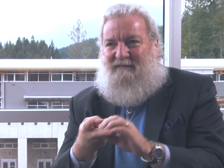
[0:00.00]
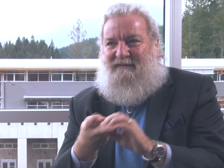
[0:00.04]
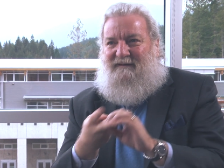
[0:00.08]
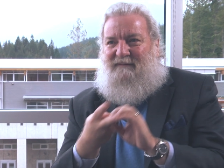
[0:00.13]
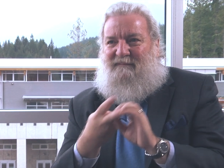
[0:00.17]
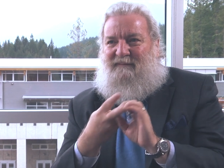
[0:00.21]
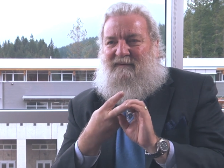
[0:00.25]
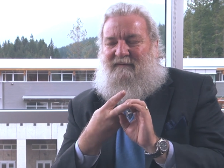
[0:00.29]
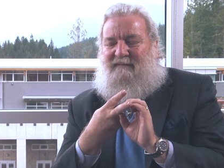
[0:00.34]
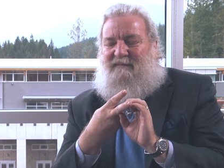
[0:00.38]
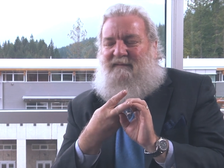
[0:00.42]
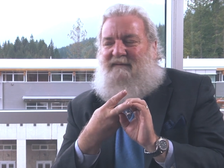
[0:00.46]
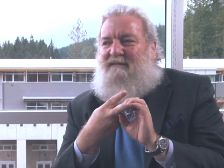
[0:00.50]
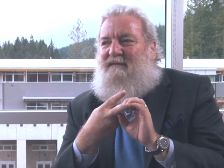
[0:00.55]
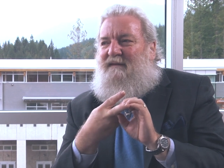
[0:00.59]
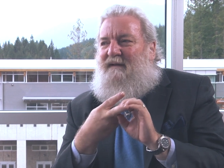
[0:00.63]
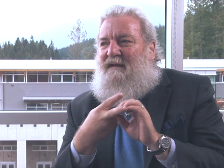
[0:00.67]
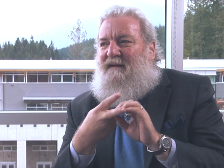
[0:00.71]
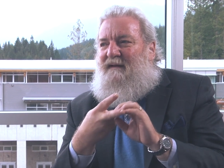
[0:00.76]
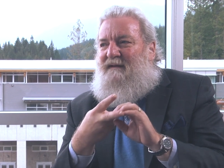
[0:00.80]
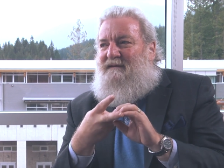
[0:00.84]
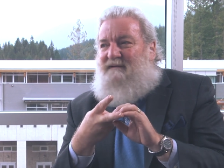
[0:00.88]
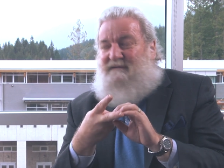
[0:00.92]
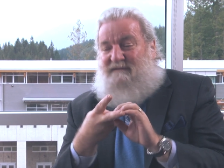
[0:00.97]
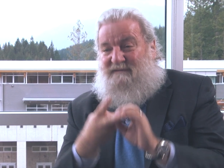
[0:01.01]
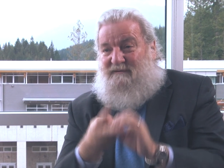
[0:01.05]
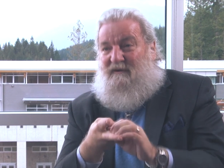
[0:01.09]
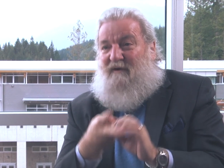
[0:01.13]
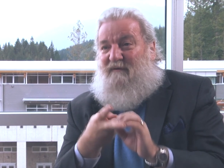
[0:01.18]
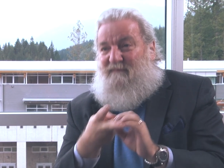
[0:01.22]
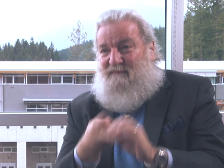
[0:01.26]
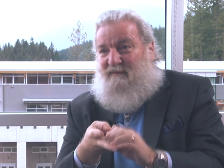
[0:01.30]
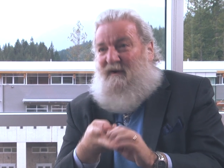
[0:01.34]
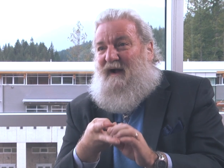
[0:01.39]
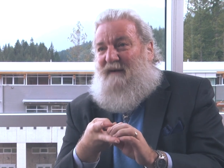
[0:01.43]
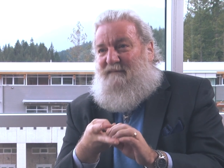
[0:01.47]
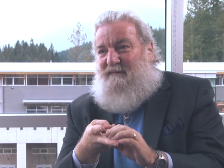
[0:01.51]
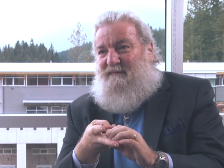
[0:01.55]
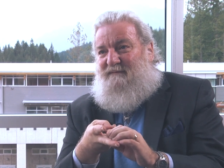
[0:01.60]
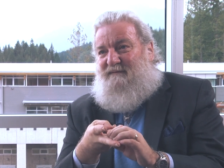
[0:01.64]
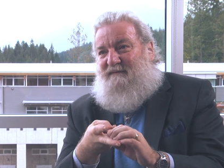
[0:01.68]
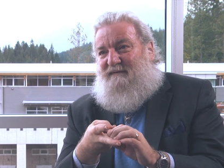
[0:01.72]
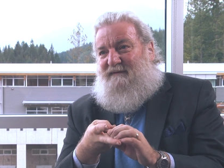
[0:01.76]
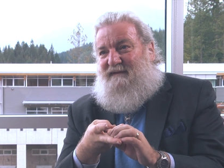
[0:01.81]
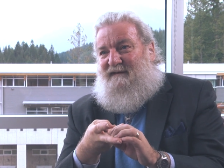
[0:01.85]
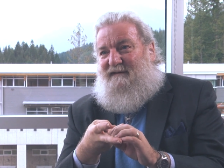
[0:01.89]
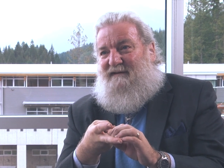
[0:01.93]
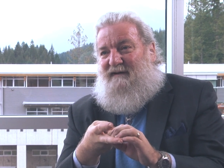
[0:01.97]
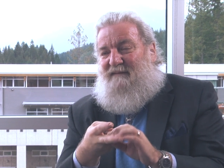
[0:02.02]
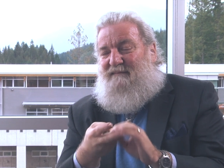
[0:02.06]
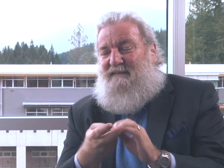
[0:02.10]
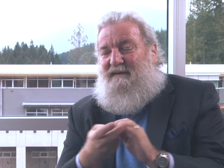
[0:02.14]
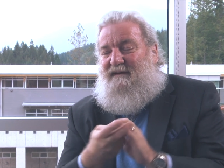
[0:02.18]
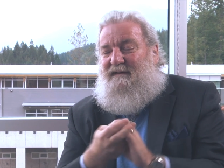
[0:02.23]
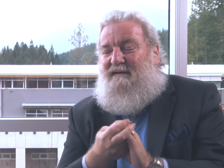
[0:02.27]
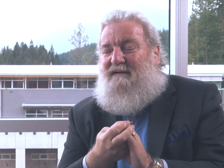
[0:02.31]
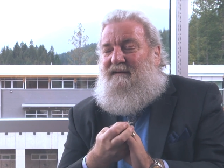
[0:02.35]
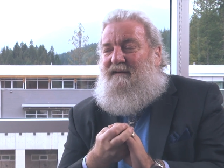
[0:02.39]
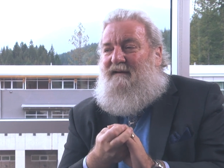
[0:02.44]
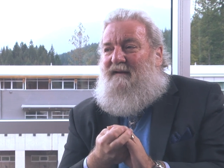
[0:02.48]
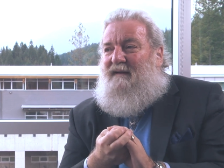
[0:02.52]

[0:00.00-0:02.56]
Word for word: department, to solve problems for the company.